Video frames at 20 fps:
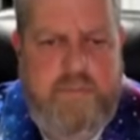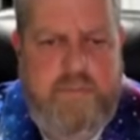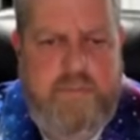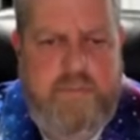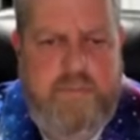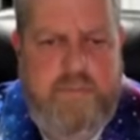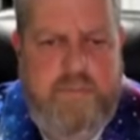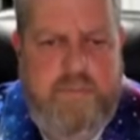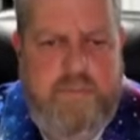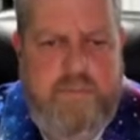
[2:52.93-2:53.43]

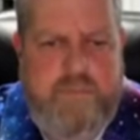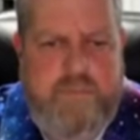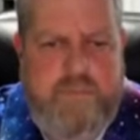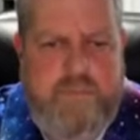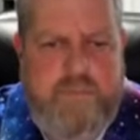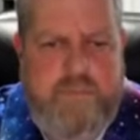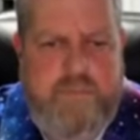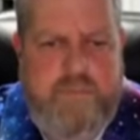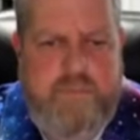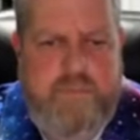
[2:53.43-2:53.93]

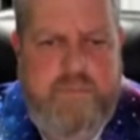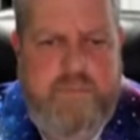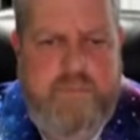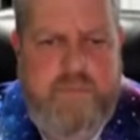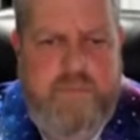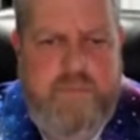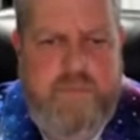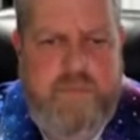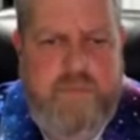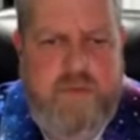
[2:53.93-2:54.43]

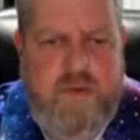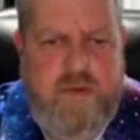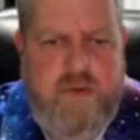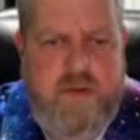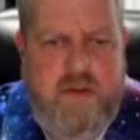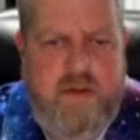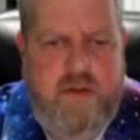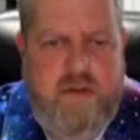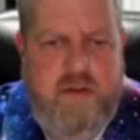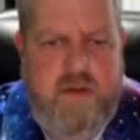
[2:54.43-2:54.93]

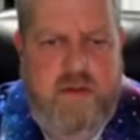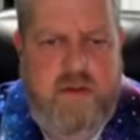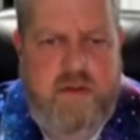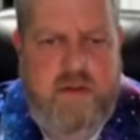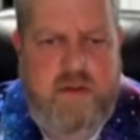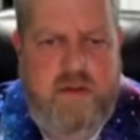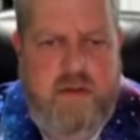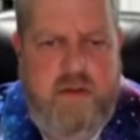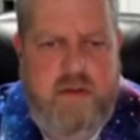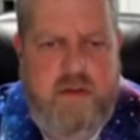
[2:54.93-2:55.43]

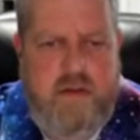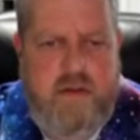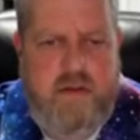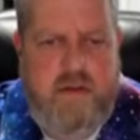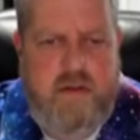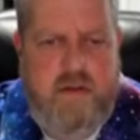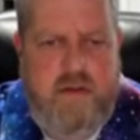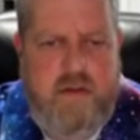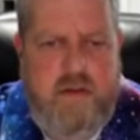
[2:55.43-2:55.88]
This person isn't speaking.